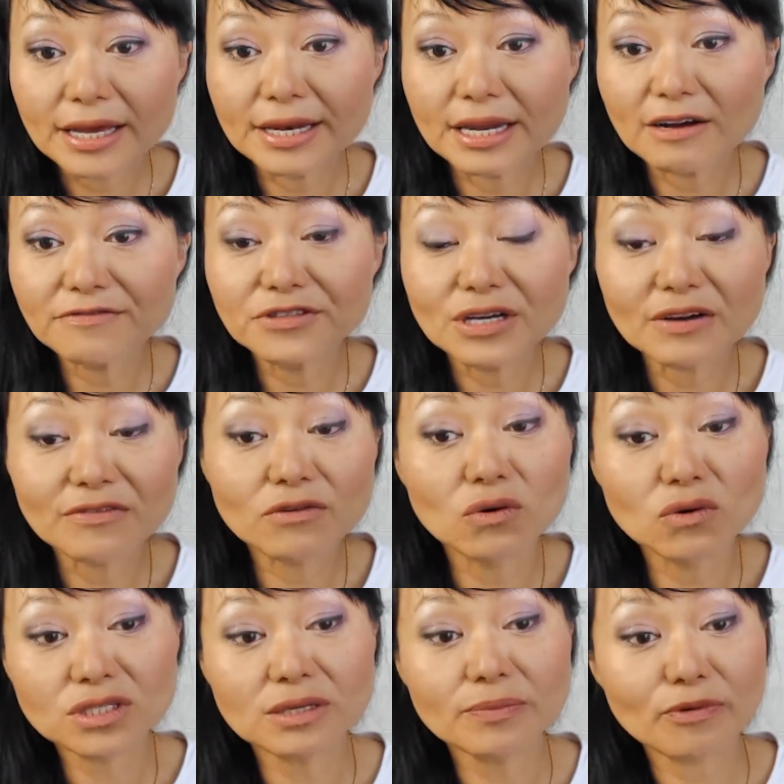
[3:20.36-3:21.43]
enough to have
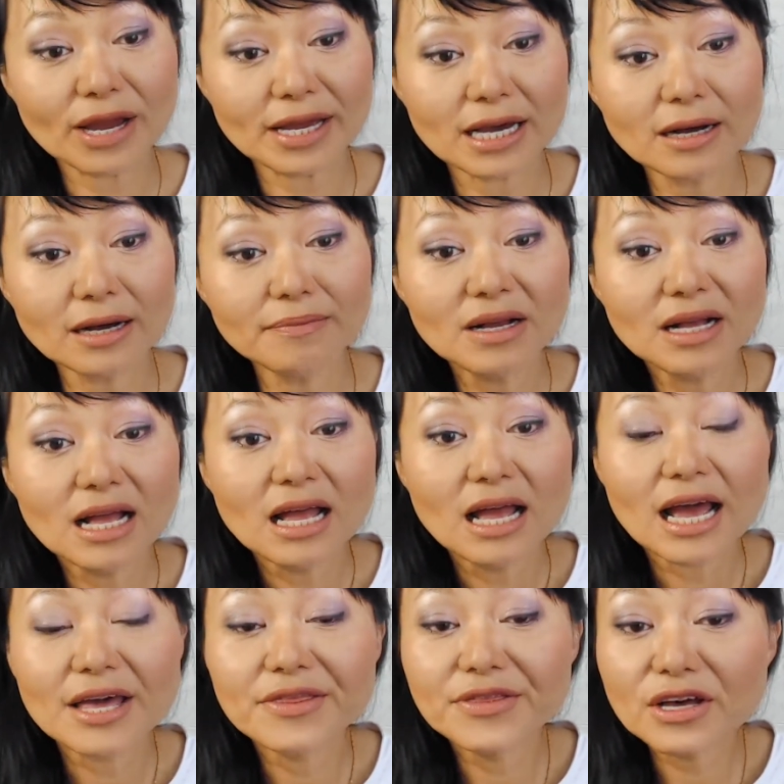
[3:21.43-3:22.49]
caused a breakup,
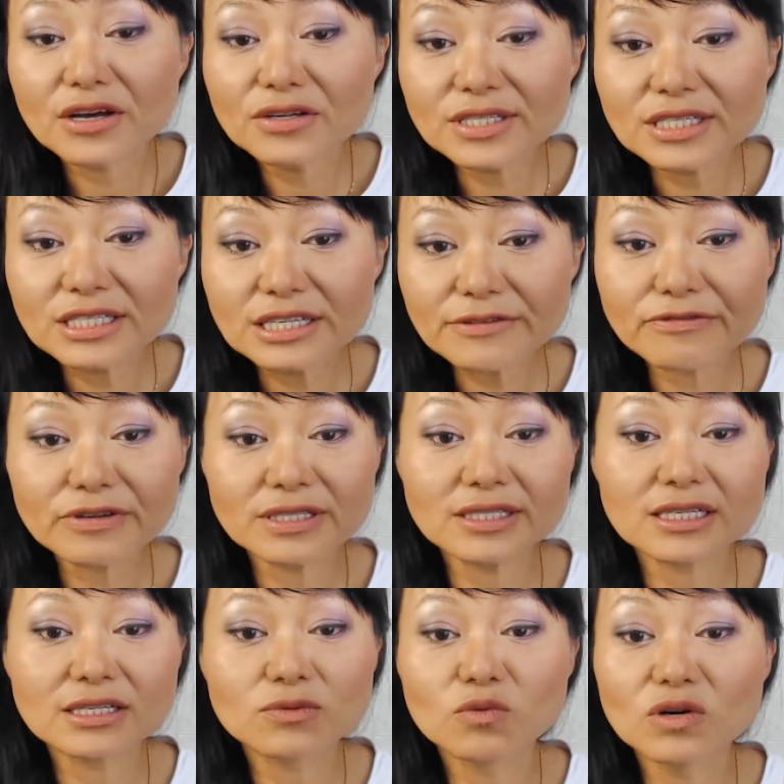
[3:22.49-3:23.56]
and those
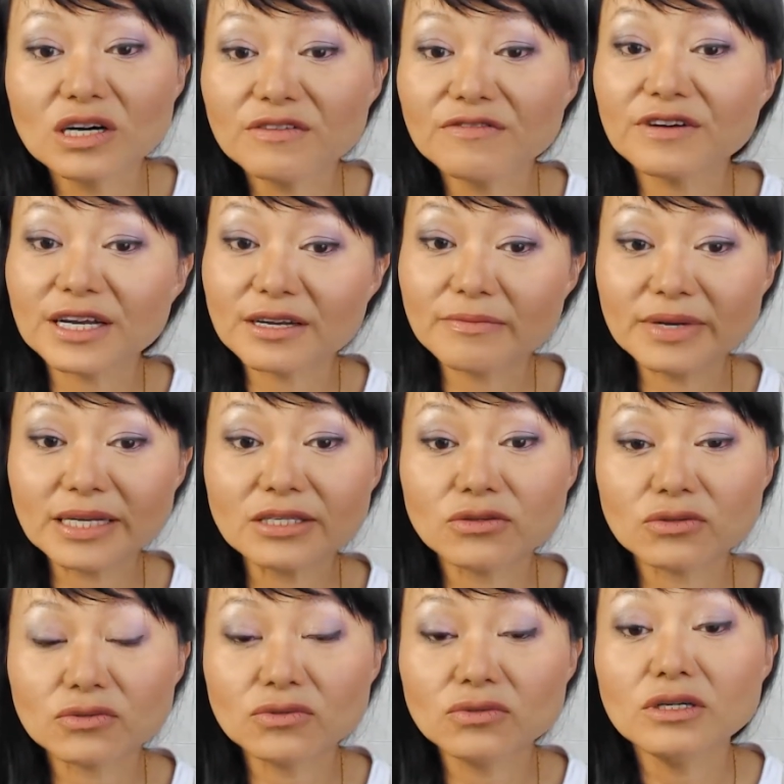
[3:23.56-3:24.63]
differences were
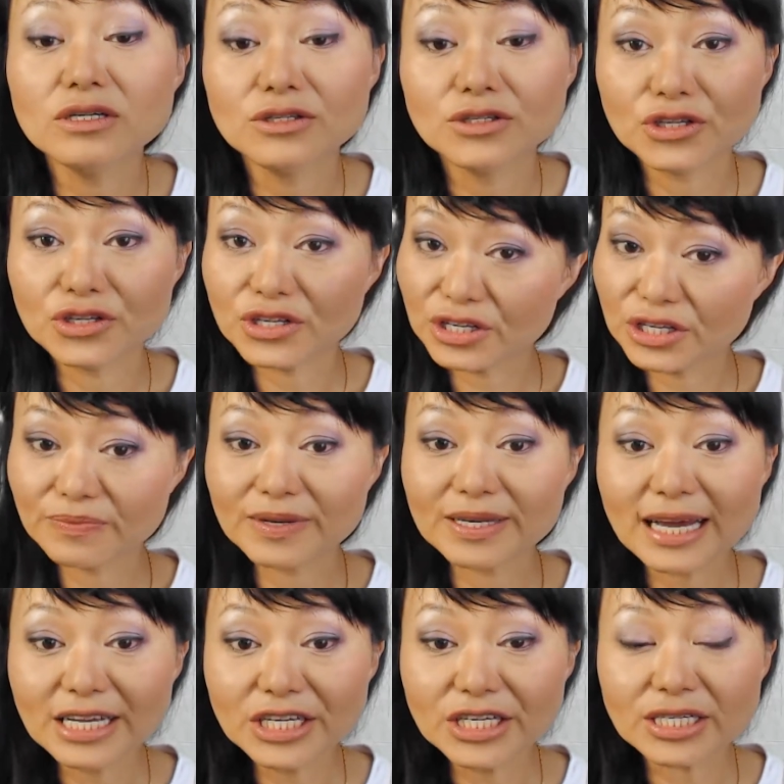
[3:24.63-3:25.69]
fundamental to your
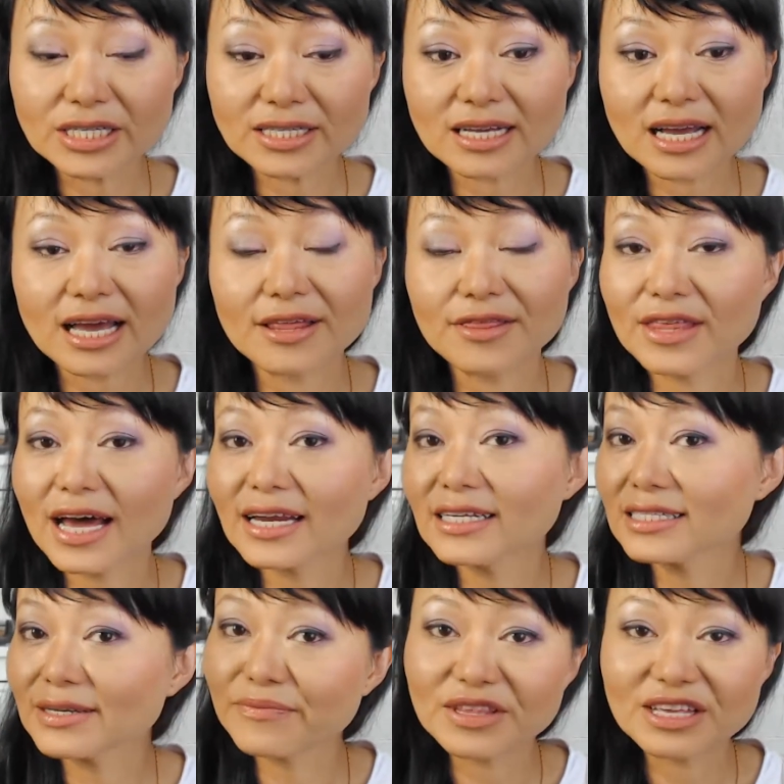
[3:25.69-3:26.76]
human natures, and that
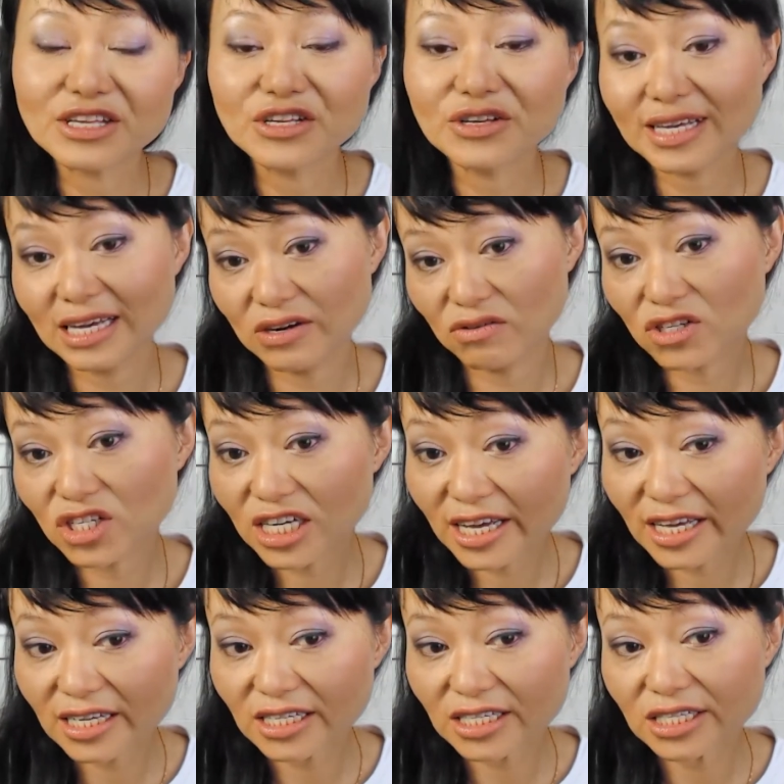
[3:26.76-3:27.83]
is something you cannot
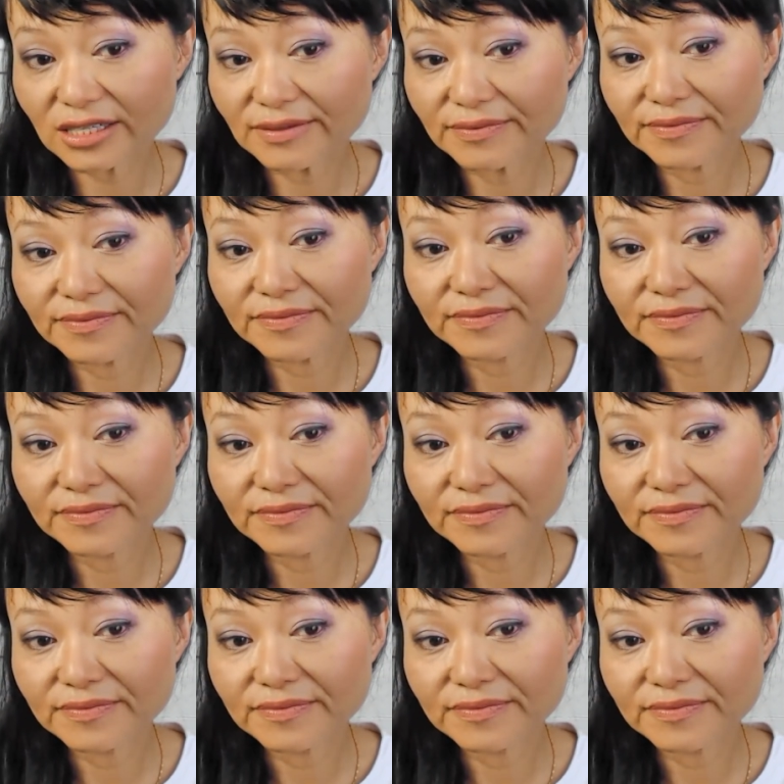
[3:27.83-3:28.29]
change.